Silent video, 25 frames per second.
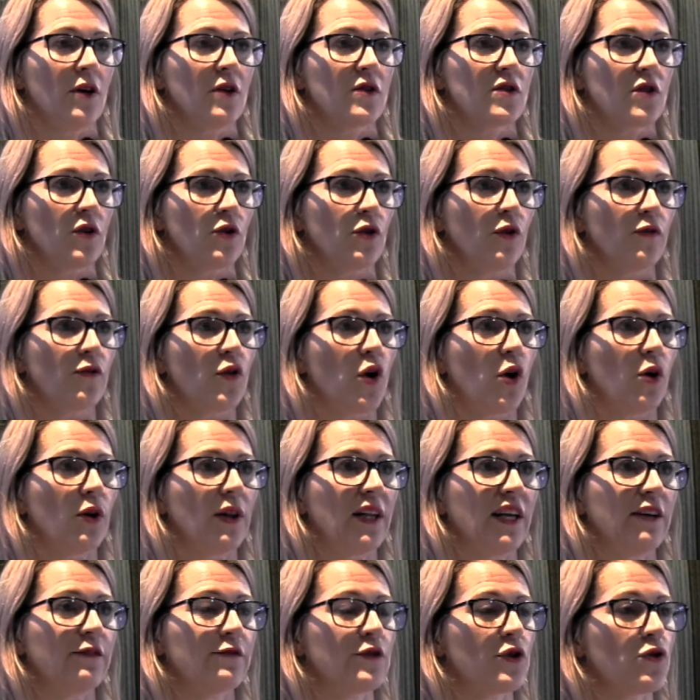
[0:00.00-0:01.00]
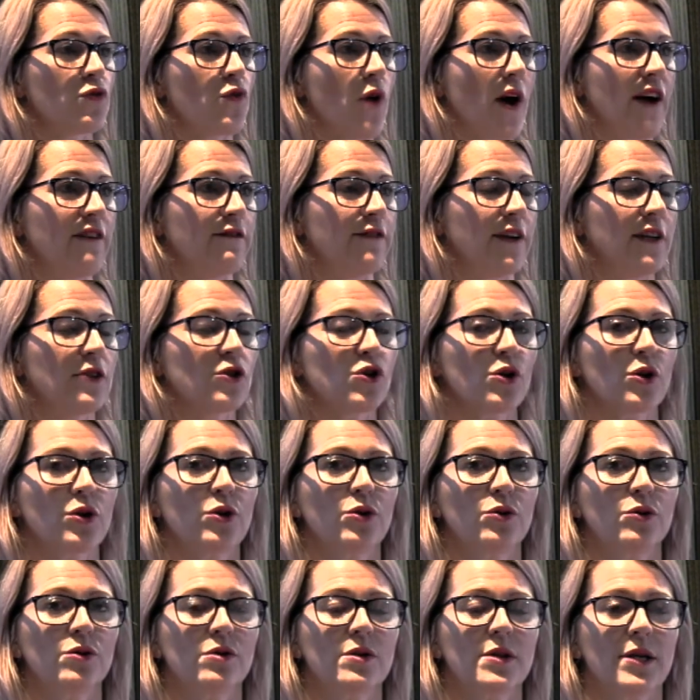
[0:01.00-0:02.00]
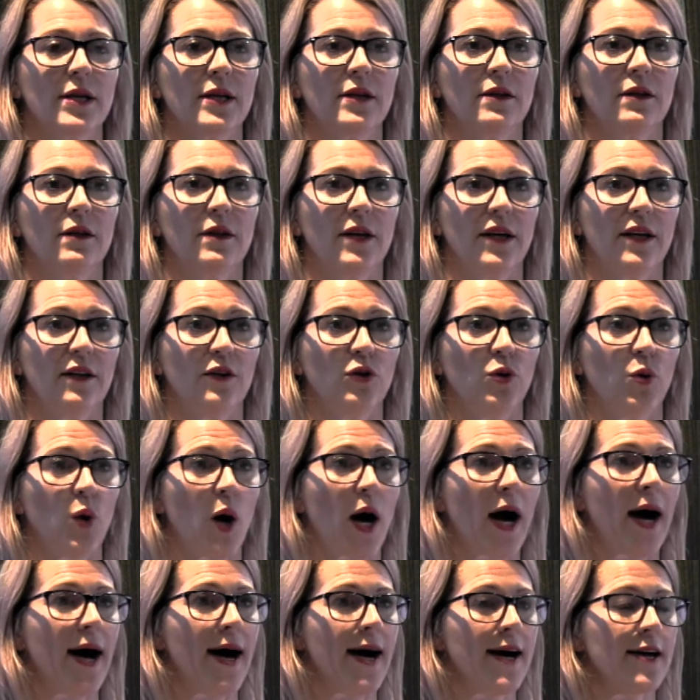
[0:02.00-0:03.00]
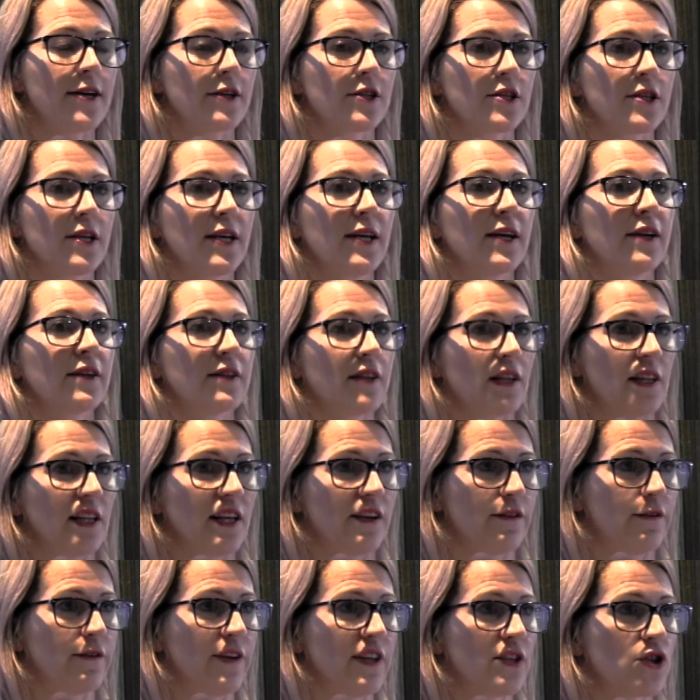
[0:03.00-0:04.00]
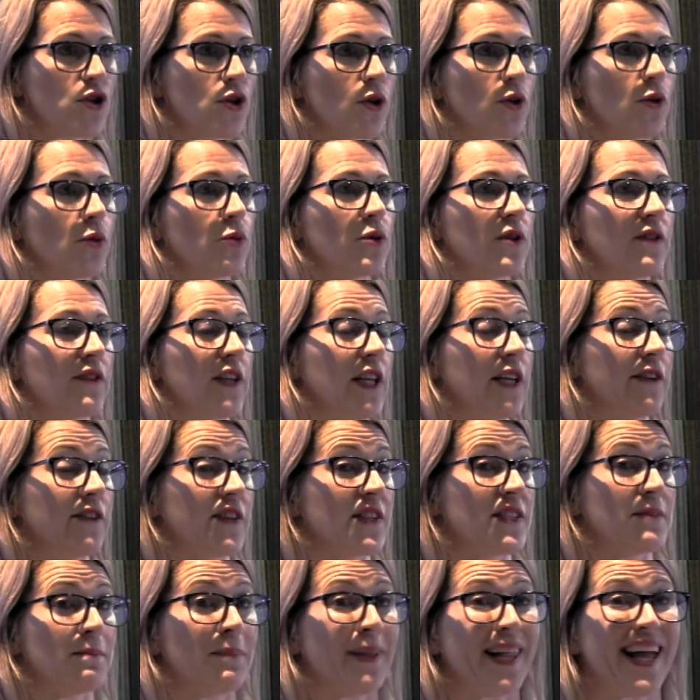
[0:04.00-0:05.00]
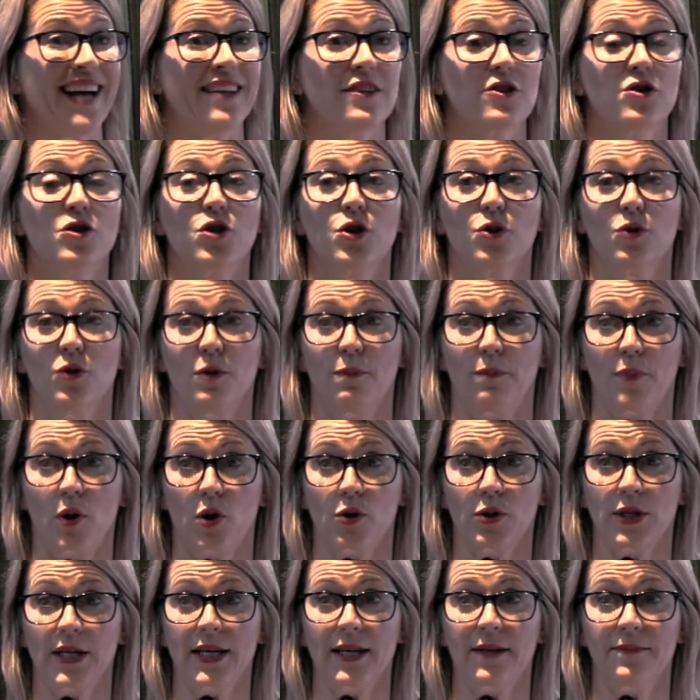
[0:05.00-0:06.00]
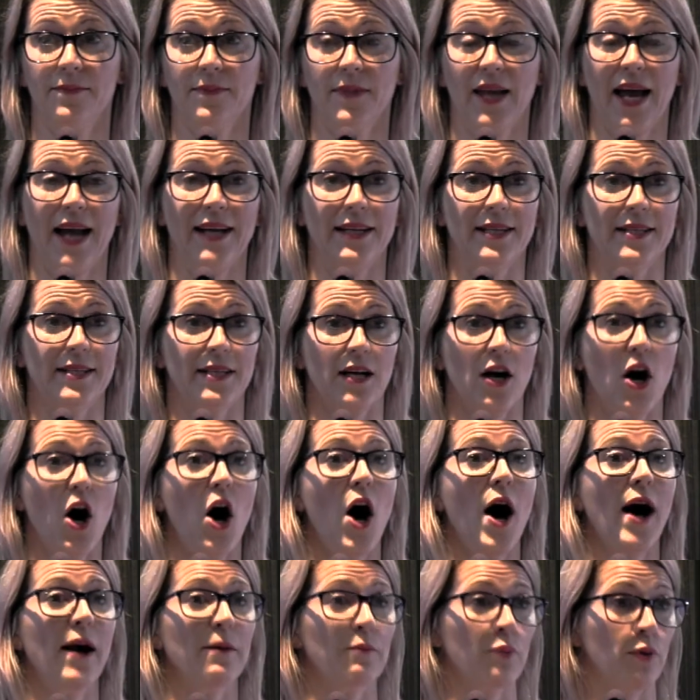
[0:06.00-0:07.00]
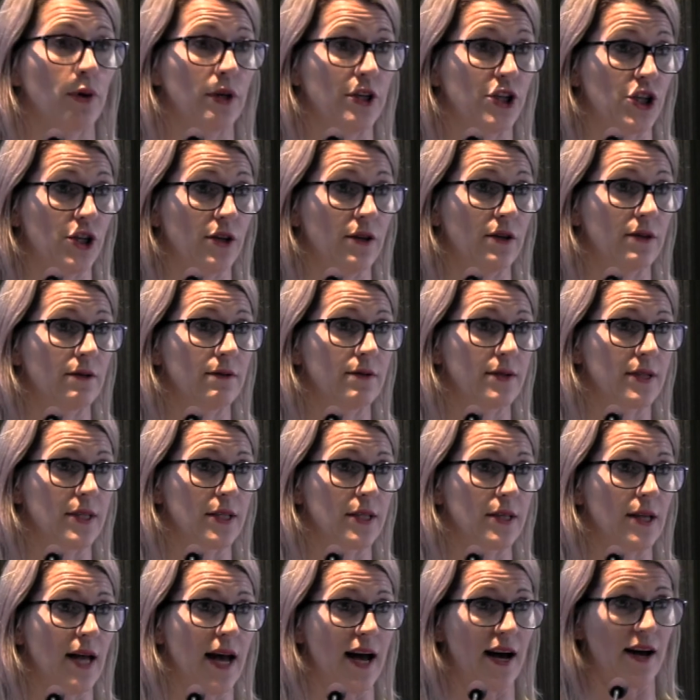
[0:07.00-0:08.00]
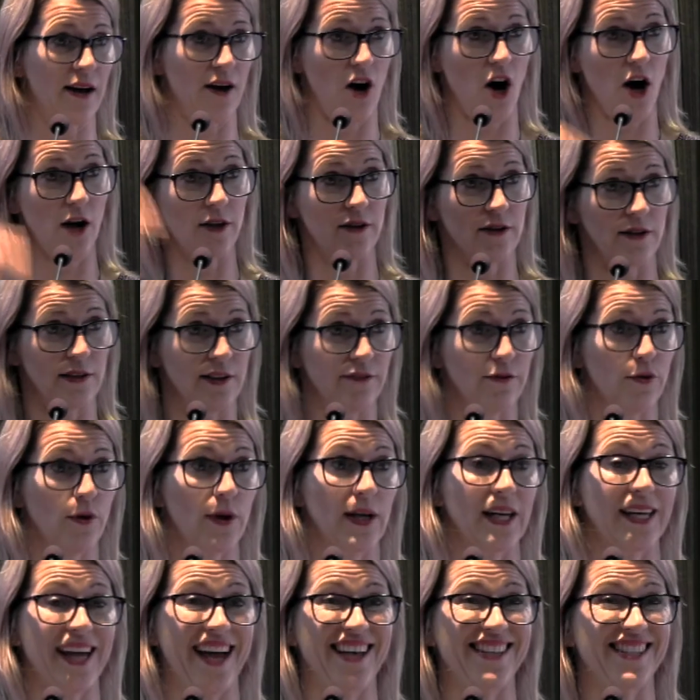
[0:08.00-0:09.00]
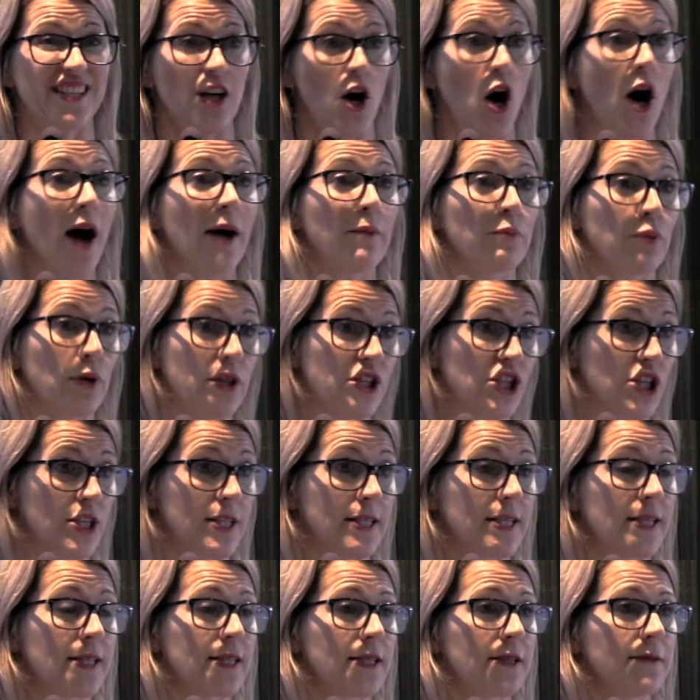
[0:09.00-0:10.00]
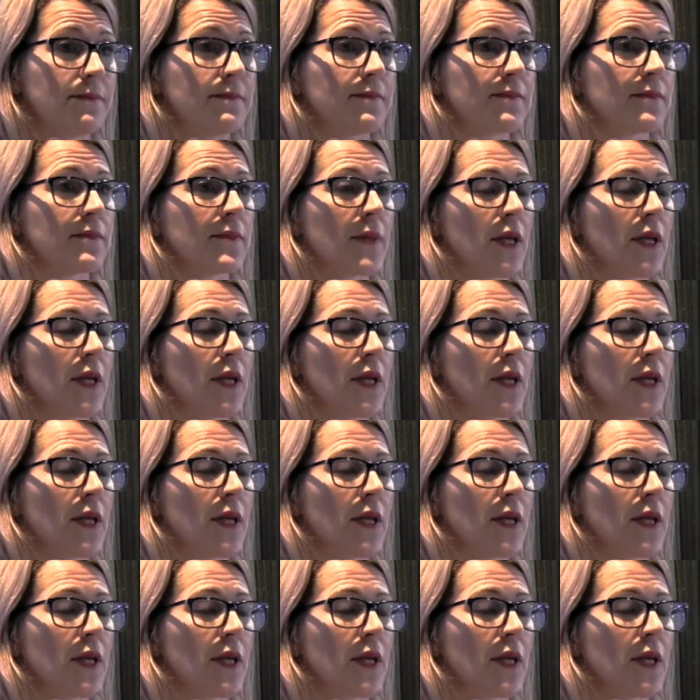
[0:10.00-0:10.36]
So you've got left and right ventricles in your heart. The left ventricle delivers blood to the body, and it's a high pressure, delivering against a high pressure system.